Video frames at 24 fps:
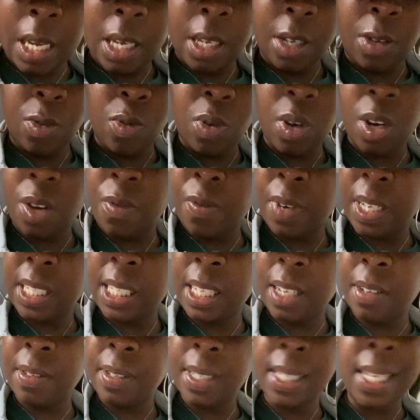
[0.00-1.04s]
You could have
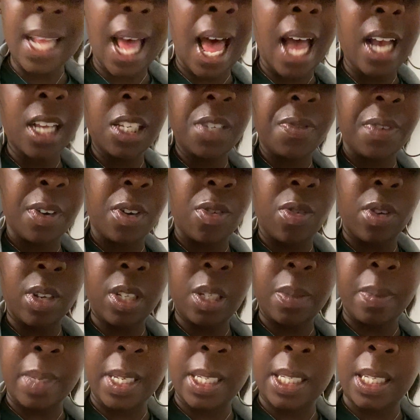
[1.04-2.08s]
received socks for
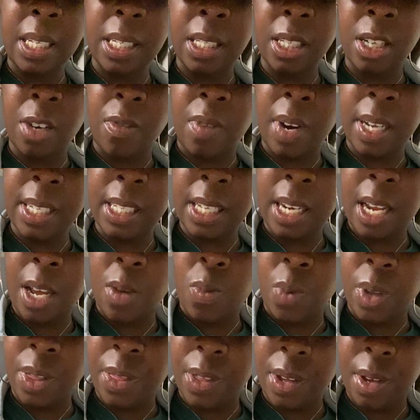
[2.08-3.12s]
Christmas. This could resonate
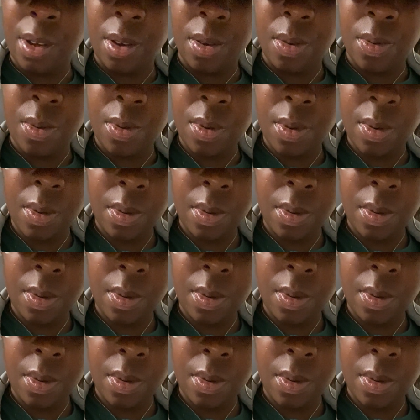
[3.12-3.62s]
with you.